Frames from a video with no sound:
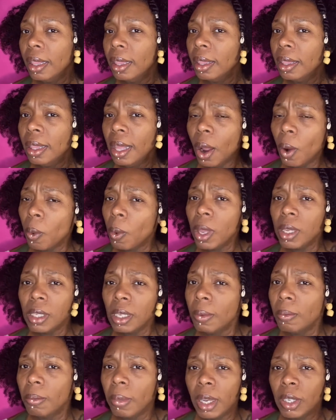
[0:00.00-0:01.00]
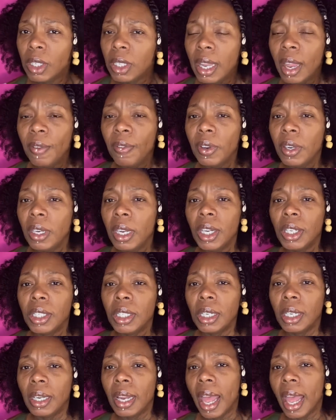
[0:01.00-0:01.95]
there wasn't much definition.